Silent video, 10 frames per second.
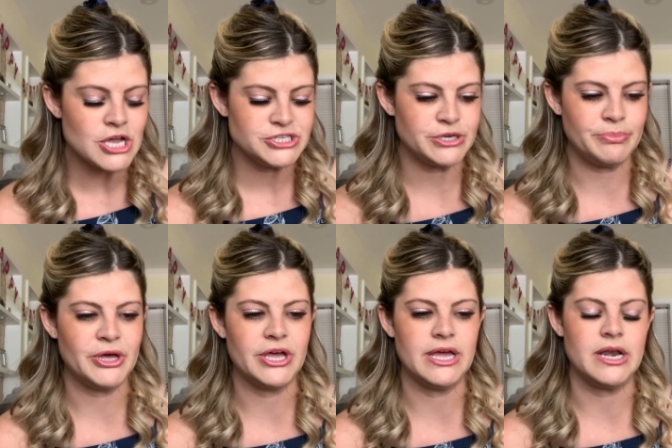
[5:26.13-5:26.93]
to
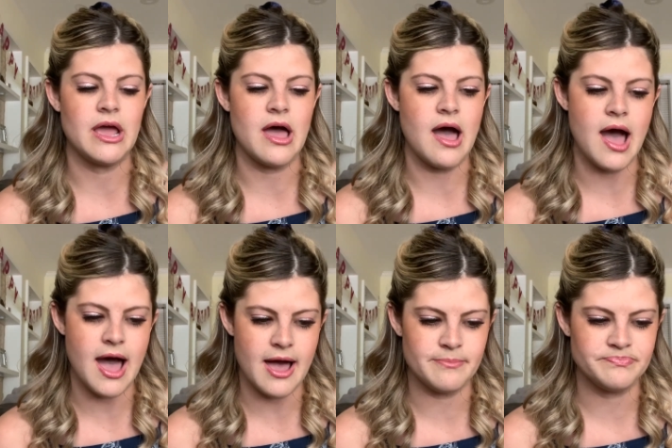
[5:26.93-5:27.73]
put
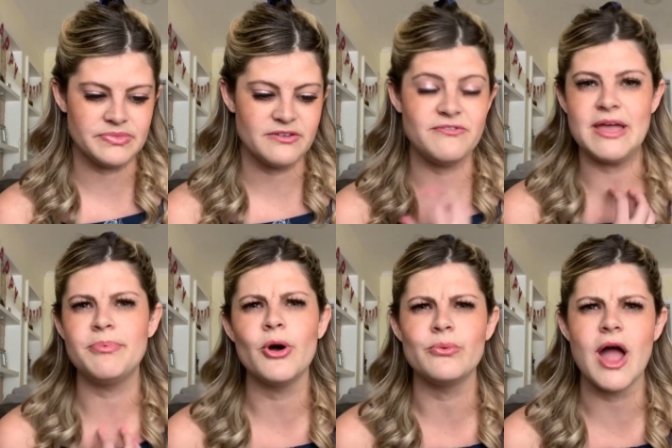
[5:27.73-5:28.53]
um,
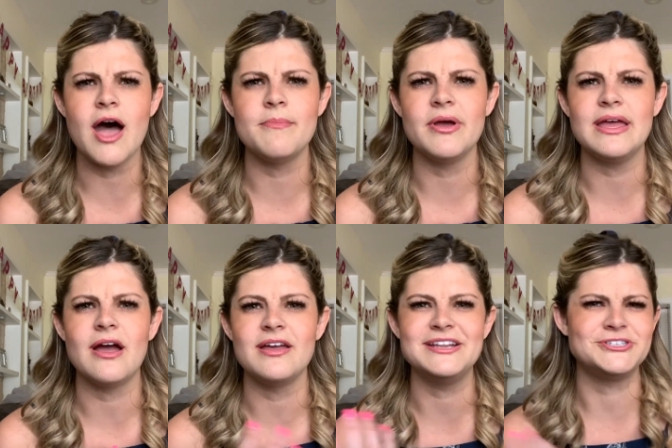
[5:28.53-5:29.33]
VapoRub
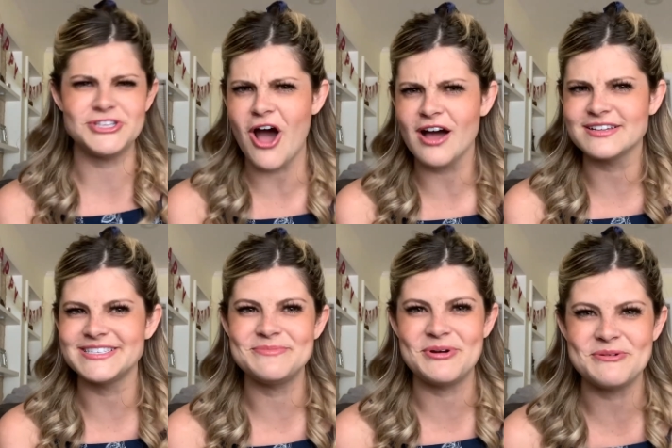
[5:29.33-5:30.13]
in socks
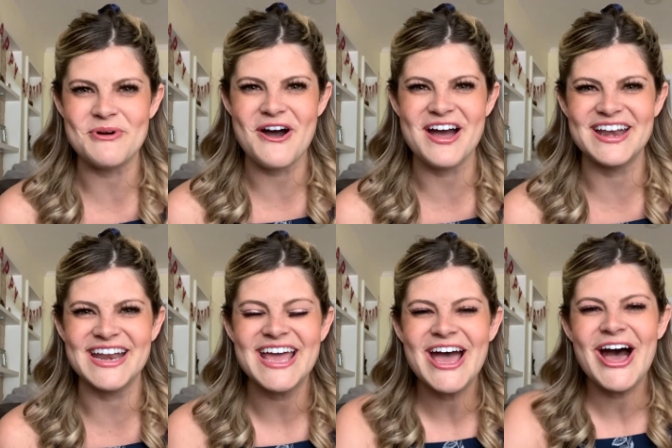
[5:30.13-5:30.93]
and put them
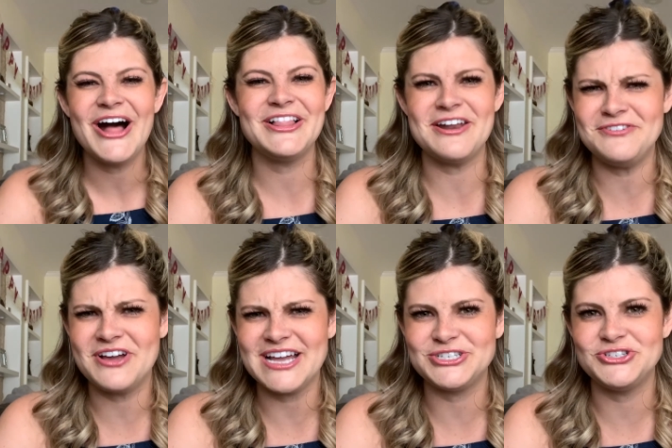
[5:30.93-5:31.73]
on. A lot of you
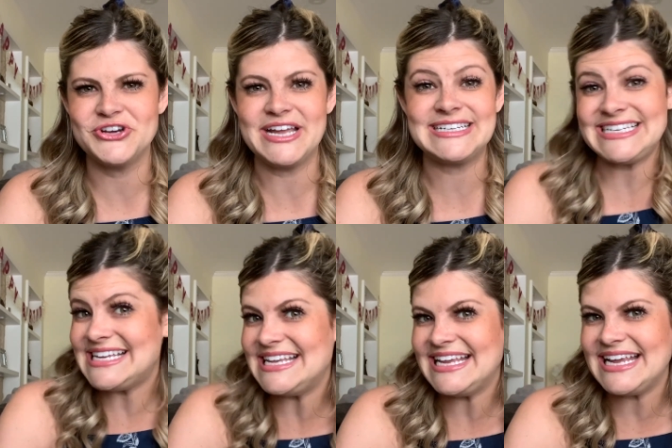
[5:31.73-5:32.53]
guys drink
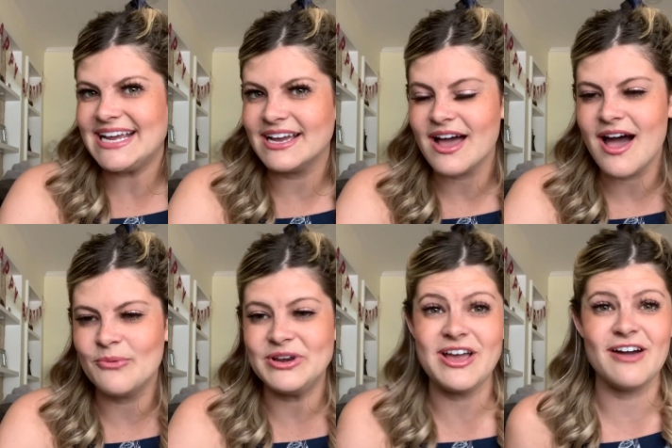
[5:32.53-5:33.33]
tea
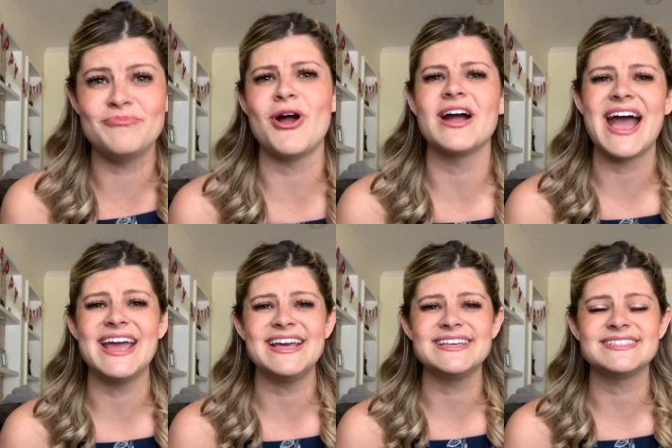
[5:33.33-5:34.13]
um, when you have
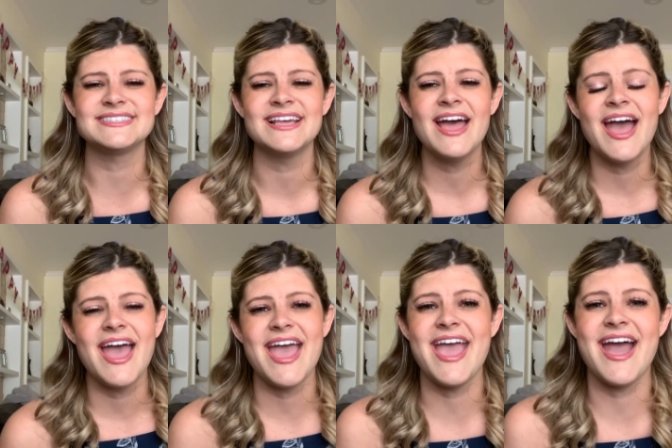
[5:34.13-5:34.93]
bronchitis
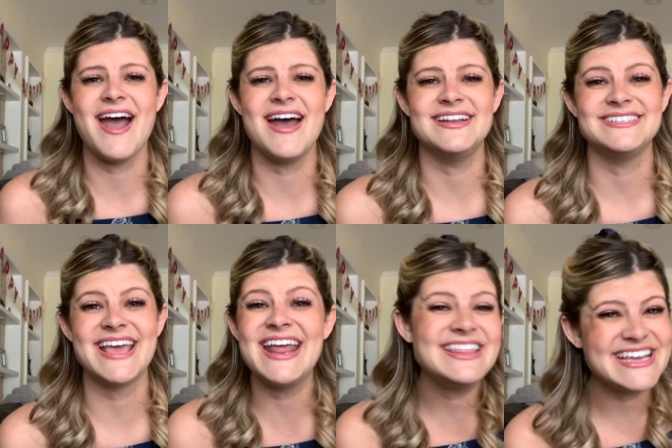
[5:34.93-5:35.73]
and
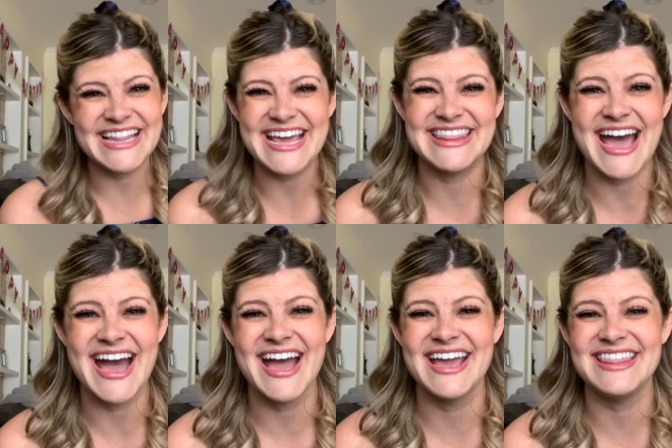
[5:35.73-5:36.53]
anything like
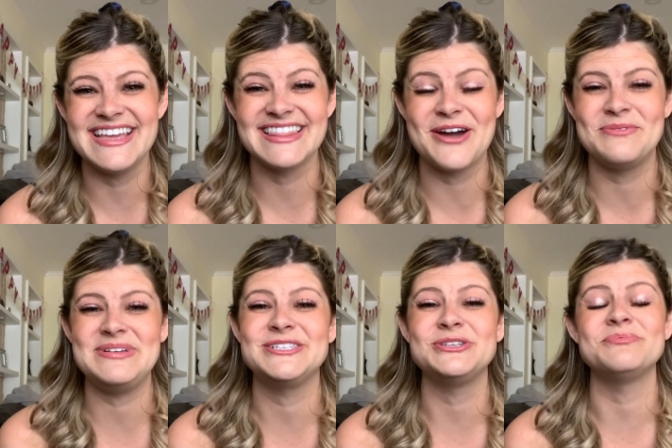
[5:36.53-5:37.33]
that. I think that would
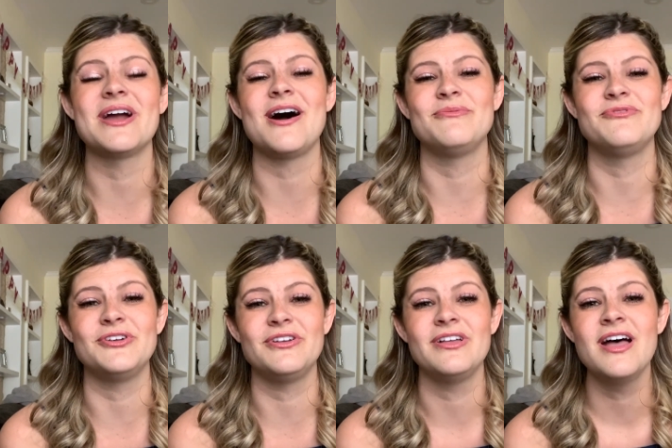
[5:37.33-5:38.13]
be super
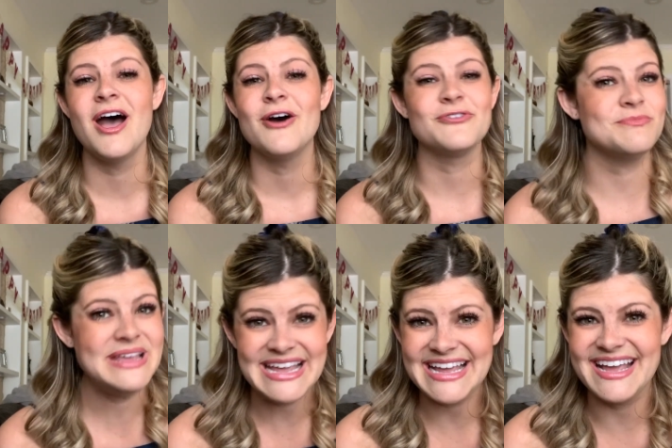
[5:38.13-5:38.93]
helpful for
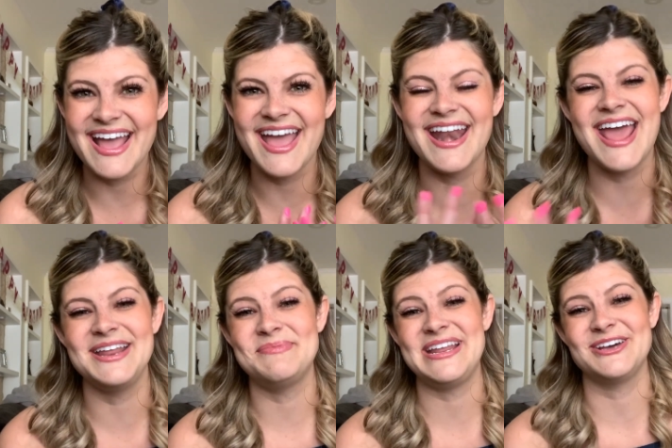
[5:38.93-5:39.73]
me and
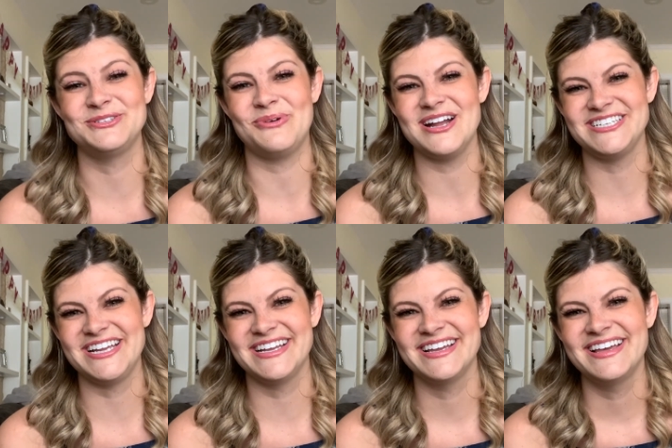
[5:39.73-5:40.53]
anybody else
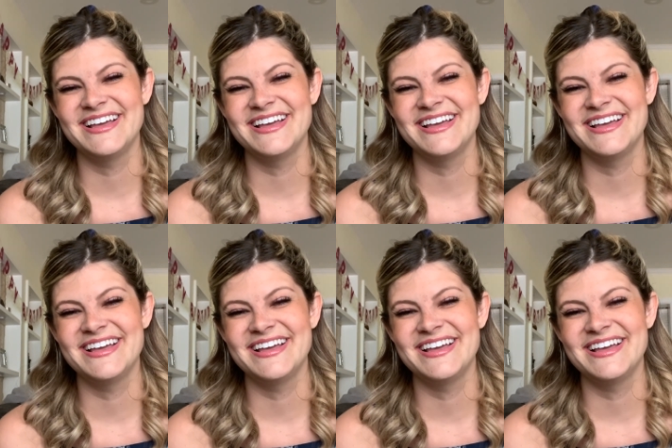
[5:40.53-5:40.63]
watching.